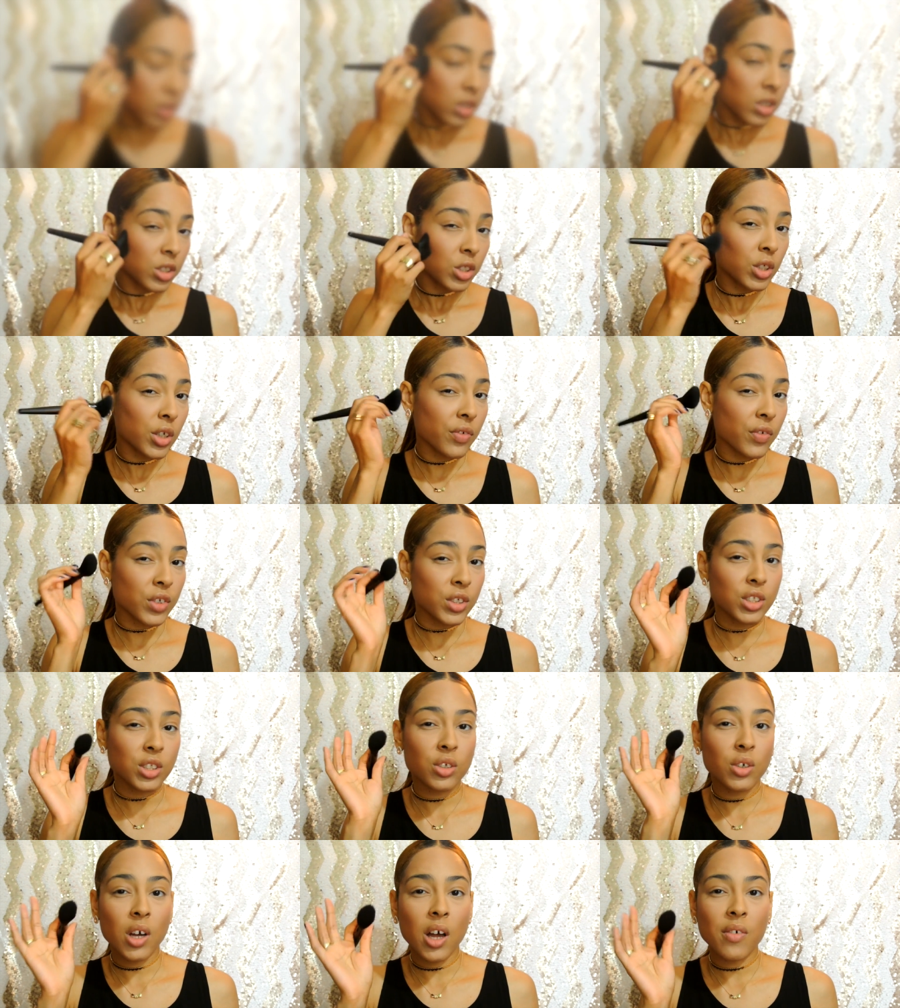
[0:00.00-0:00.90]
So if you're
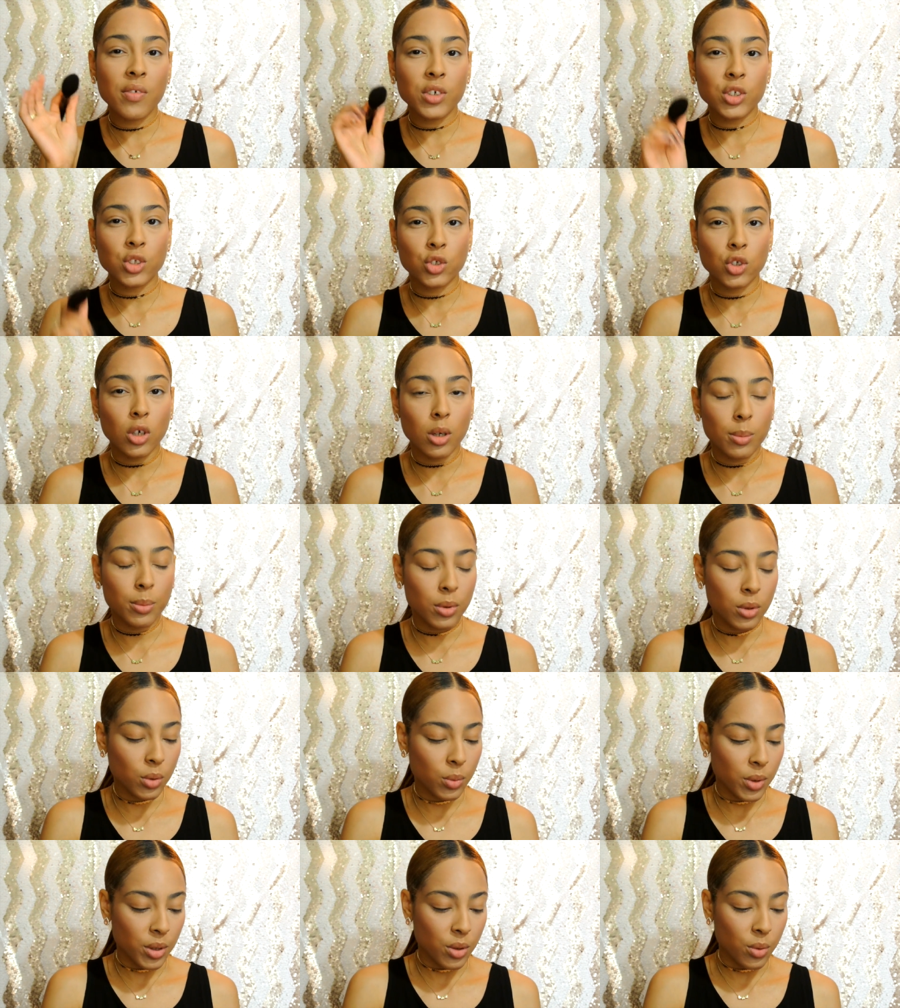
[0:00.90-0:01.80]
still having trouble
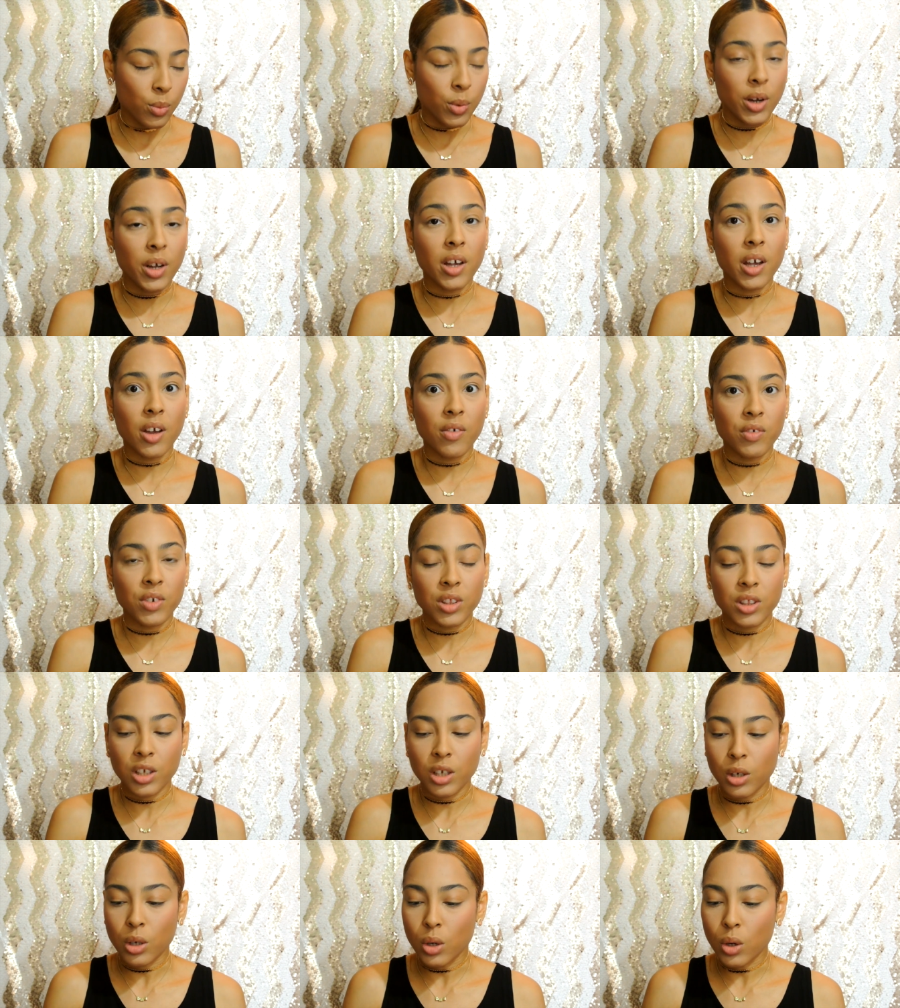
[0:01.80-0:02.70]
with where
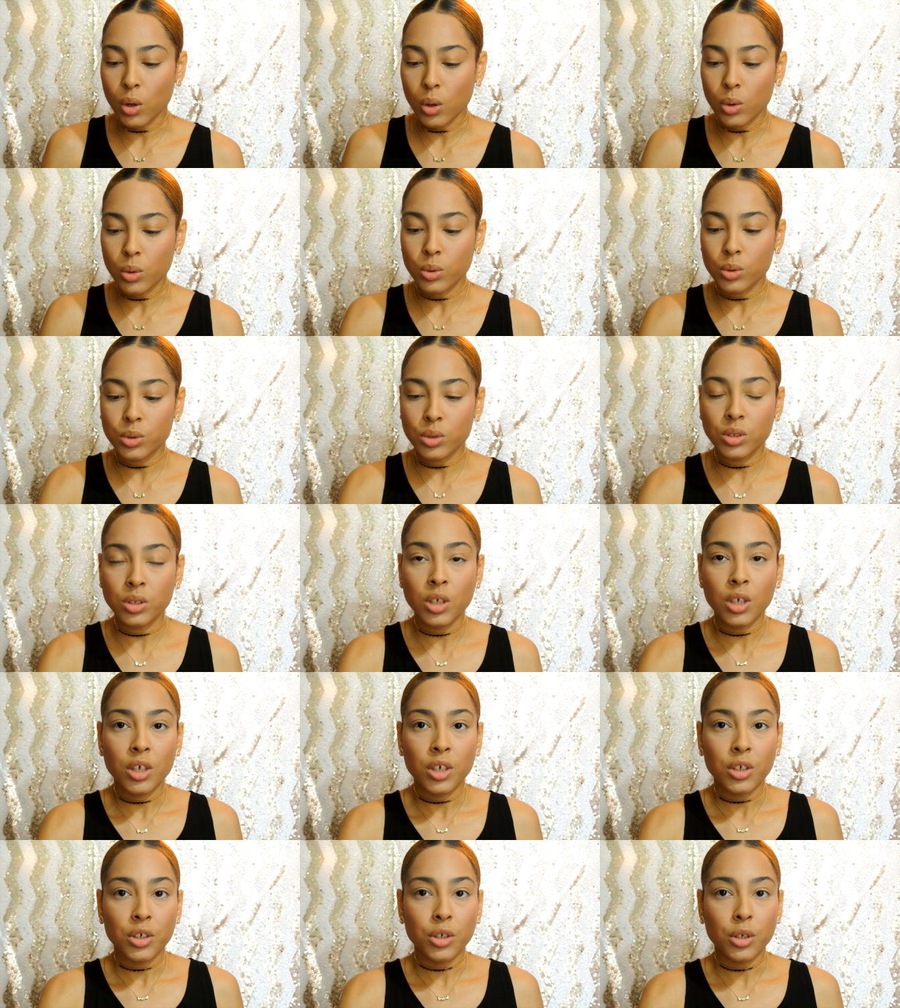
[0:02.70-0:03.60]
everything goes,
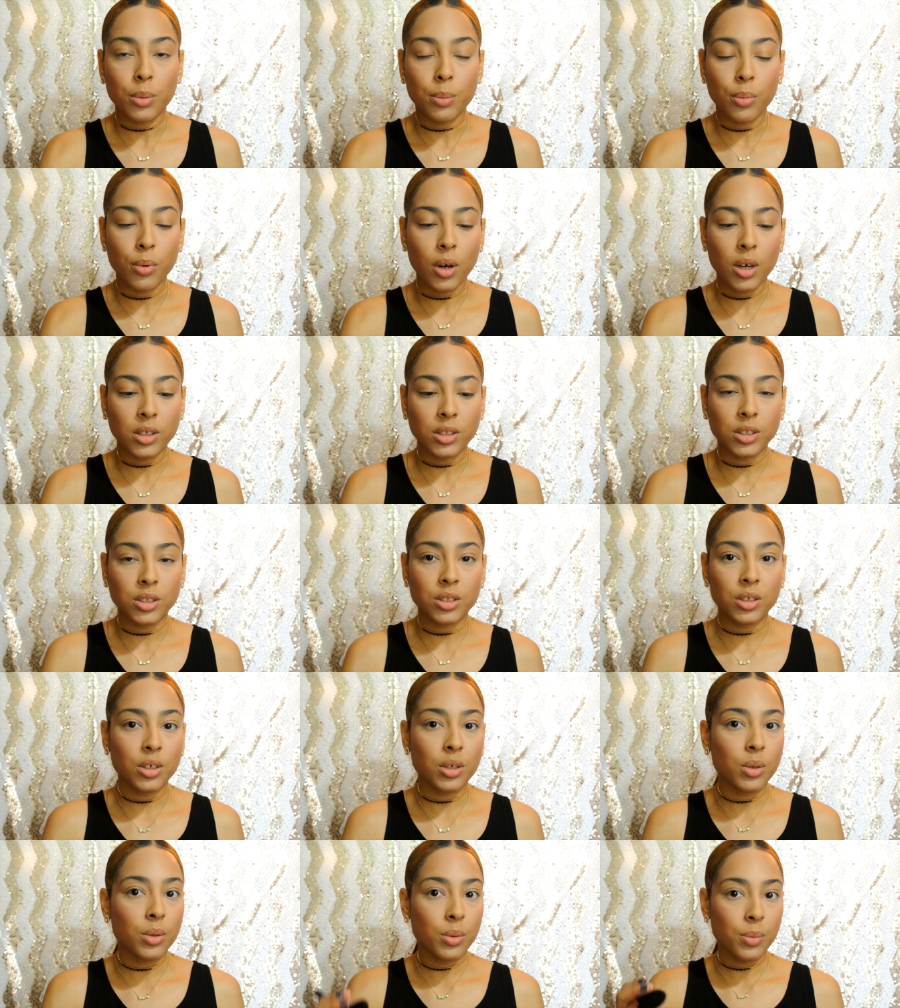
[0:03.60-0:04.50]
the
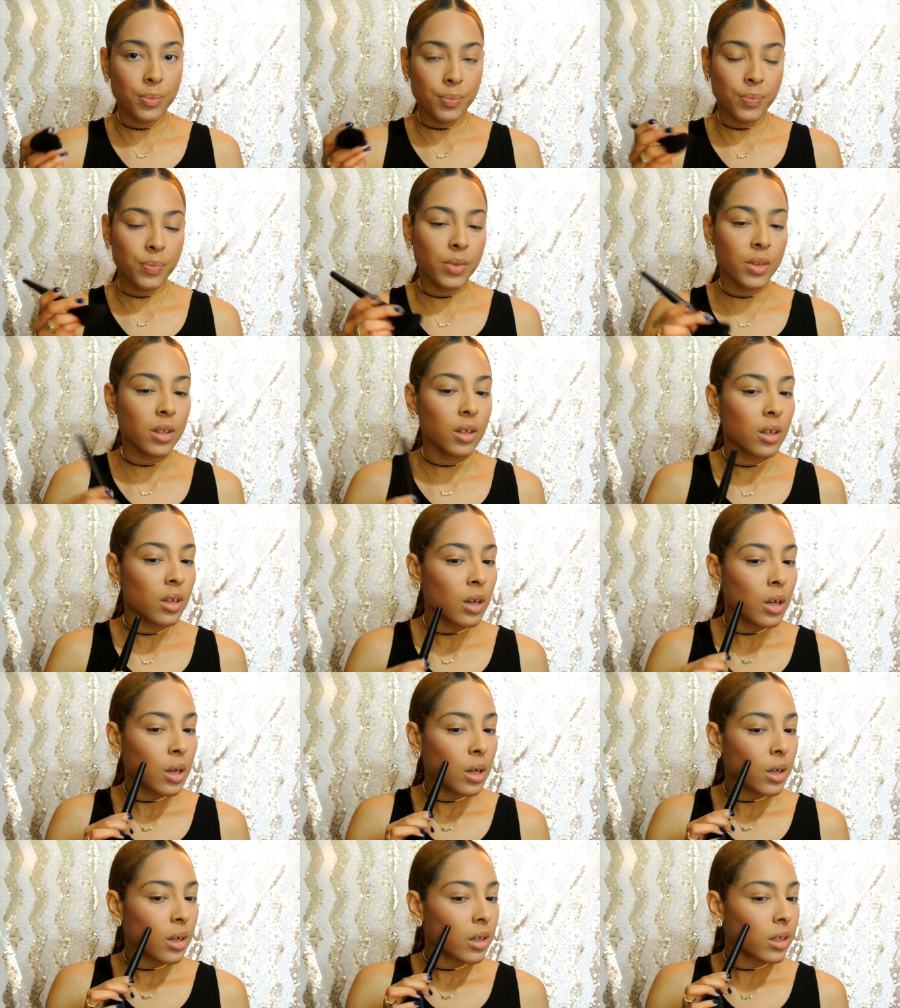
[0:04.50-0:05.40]
bronzer,
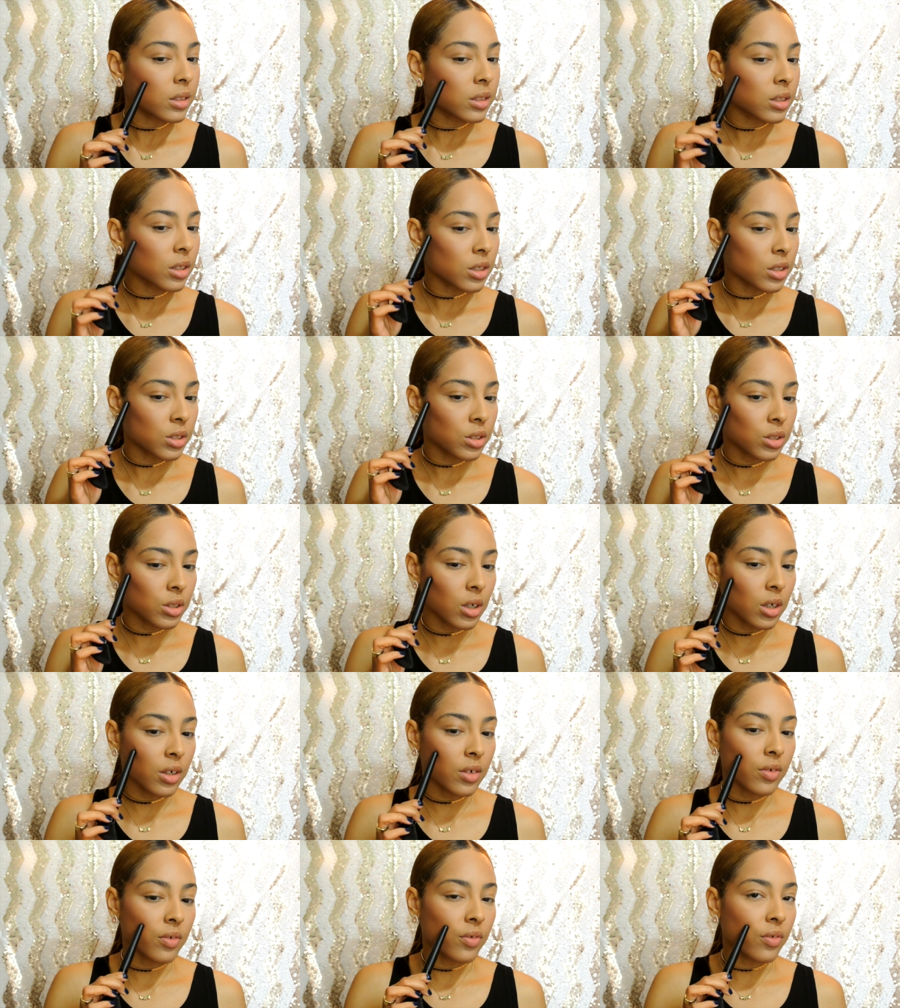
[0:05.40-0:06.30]
it's going to
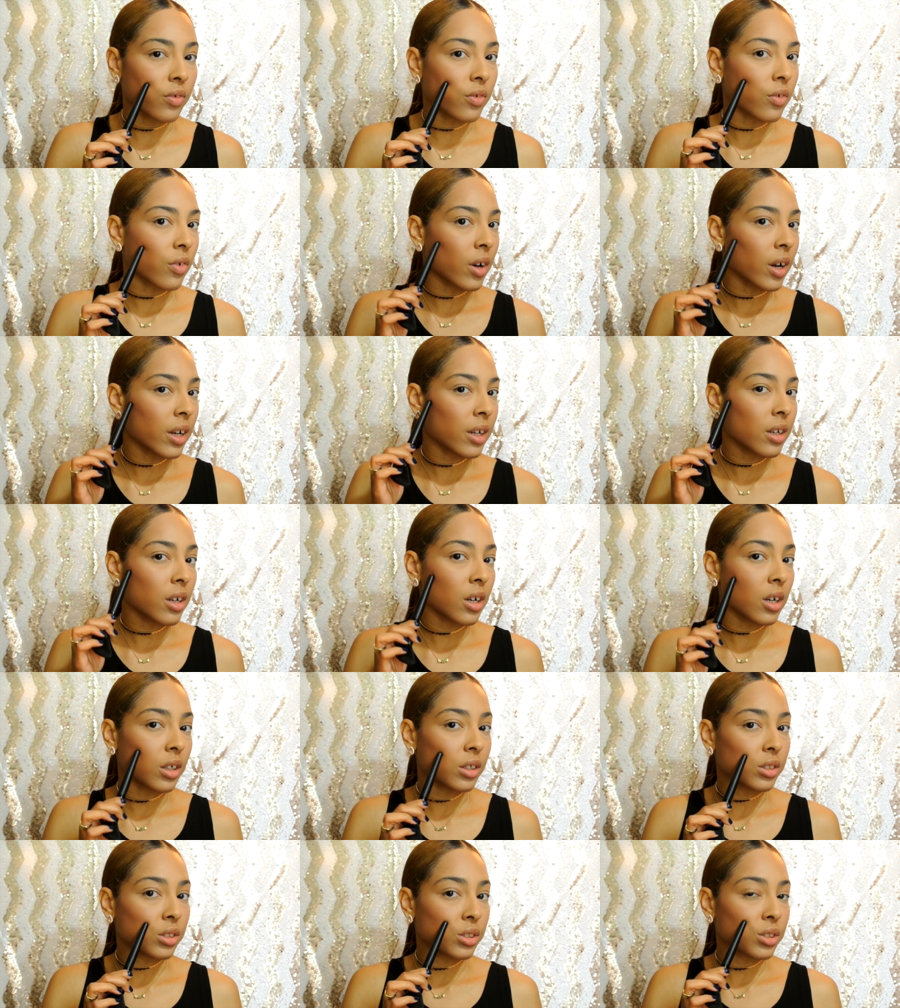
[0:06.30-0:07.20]
start right
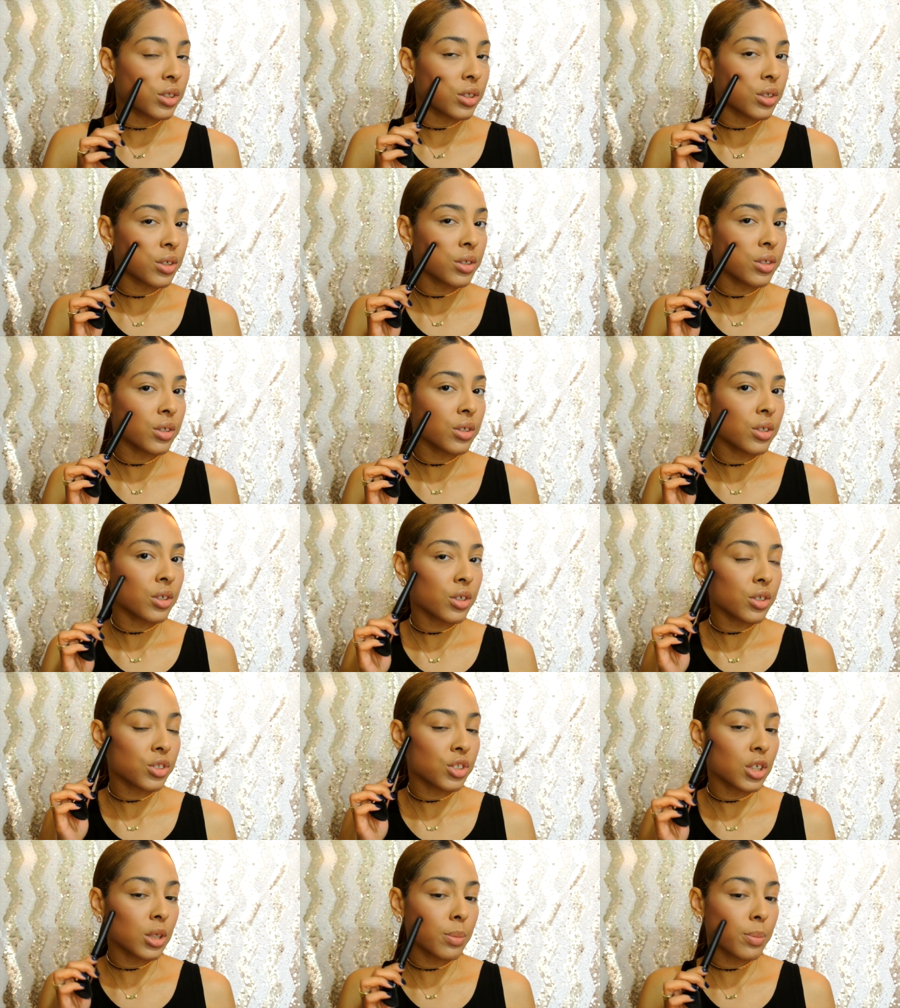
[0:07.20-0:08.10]
under your
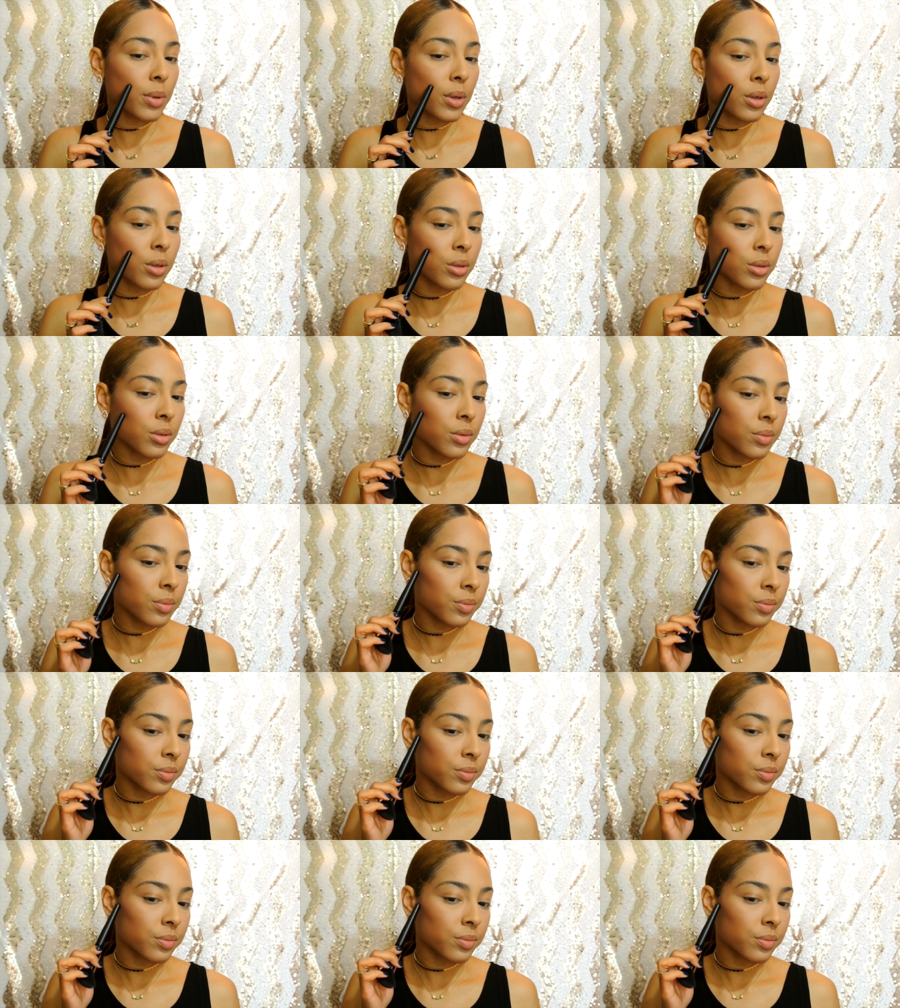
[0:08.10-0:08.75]
cheekbone.